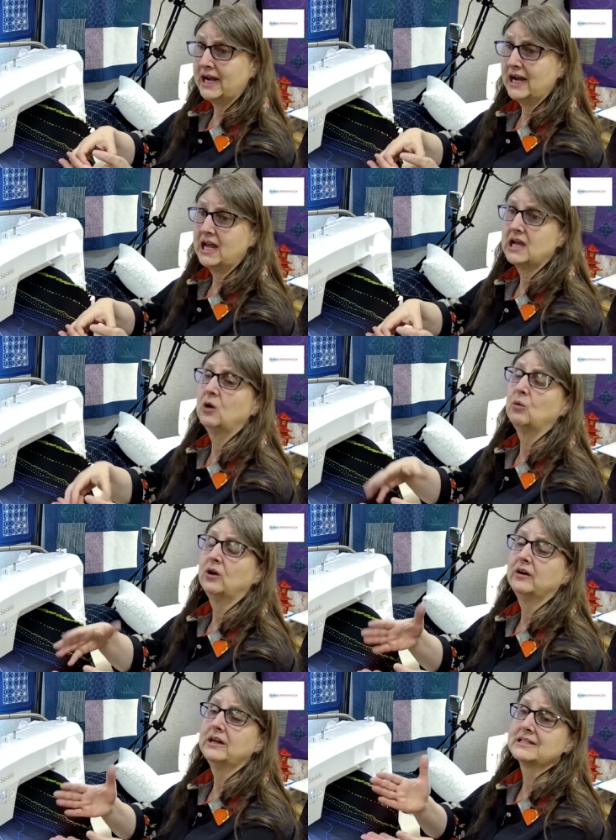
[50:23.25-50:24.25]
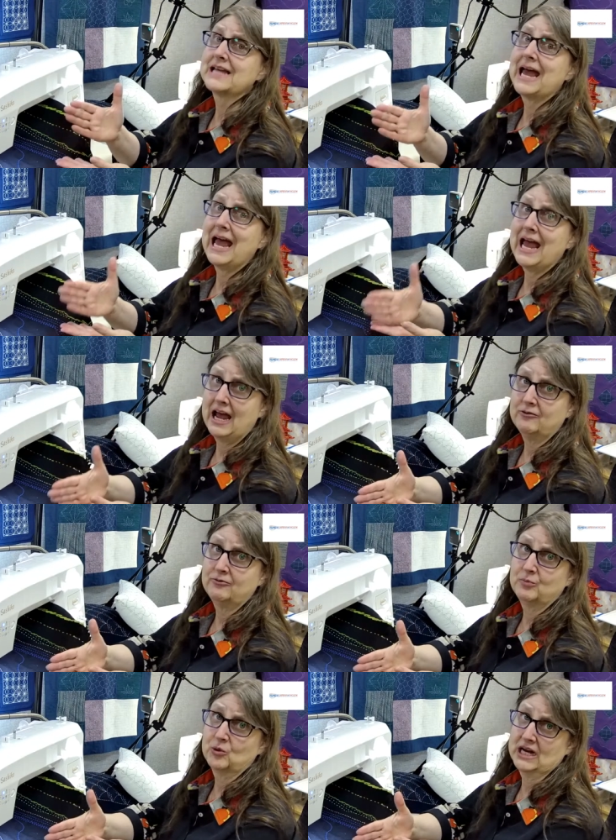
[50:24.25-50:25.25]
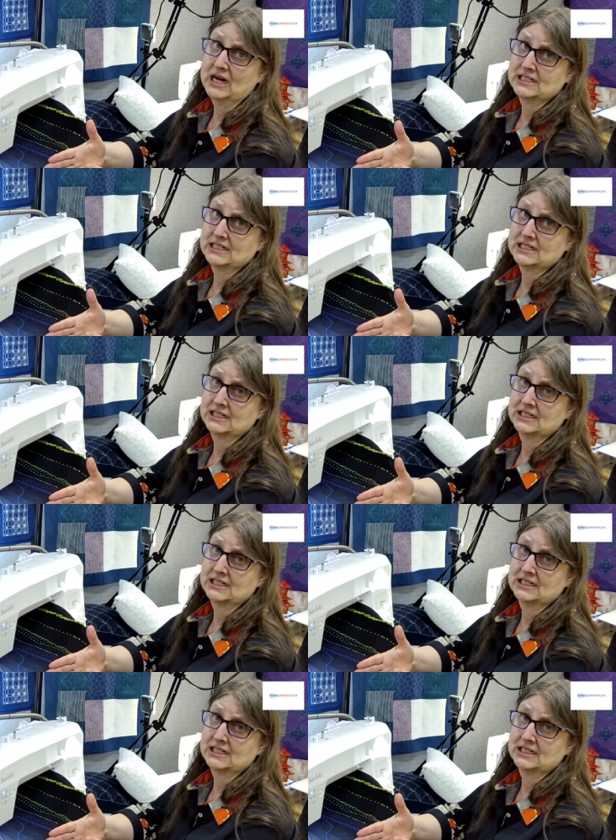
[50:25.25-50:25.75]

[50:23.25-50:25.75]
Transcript: now where it is half price.